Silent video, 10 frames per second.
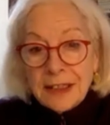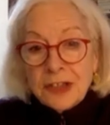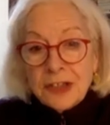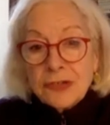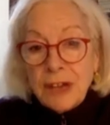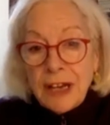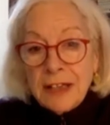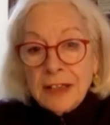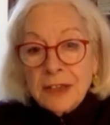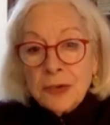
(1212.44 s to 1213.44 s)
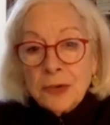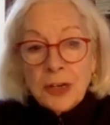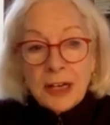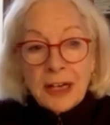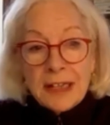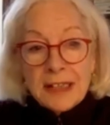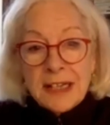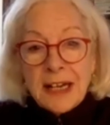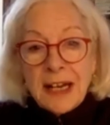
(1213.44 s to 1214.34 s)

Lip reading: train and organize